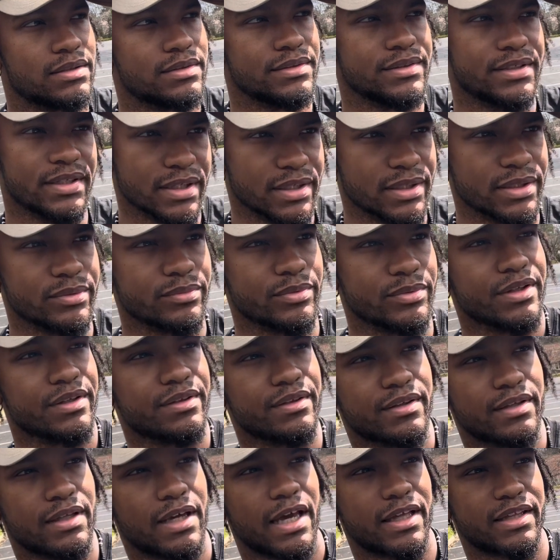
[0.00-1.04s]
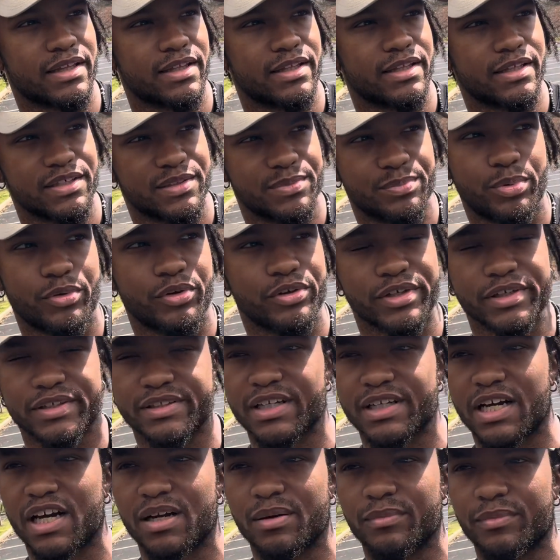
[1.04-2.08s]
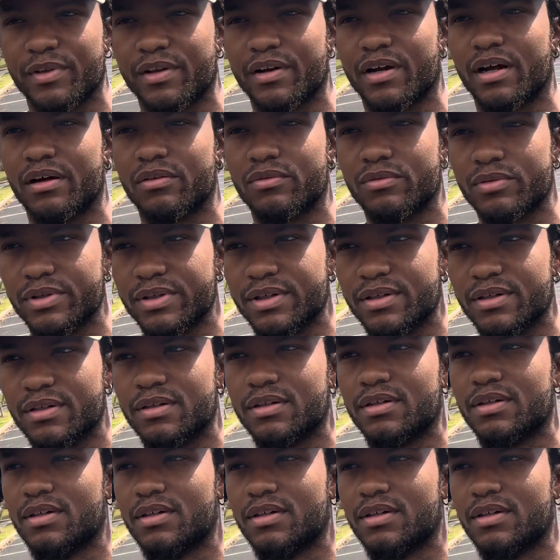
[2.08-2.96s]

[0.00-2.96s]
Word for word: did it with at this point in time, then I would.